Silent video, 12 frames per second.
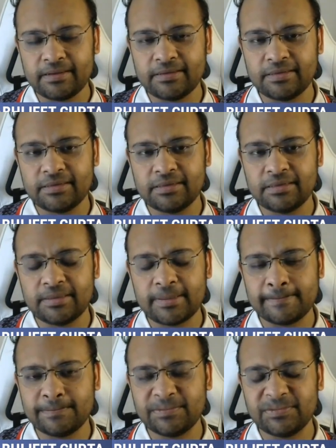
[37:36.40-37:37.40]
uh,
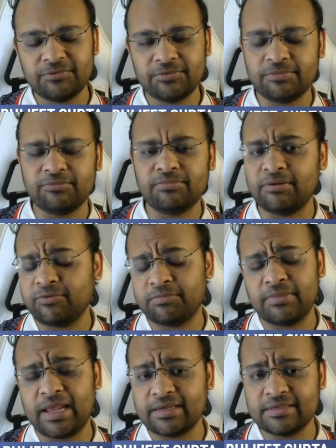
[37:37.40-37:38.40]

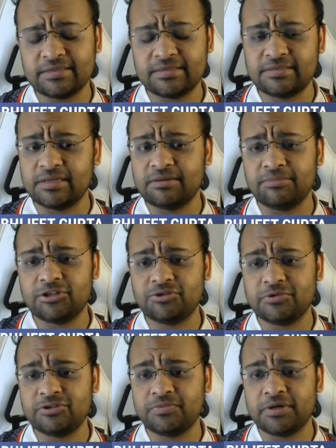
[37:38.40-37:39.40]
black is still much,
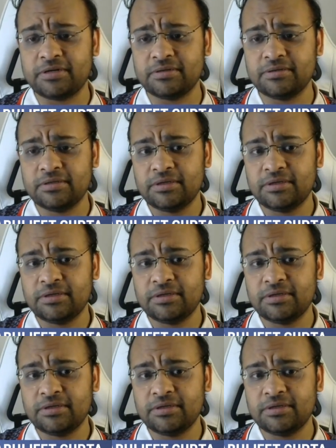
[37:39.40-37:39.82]
much better.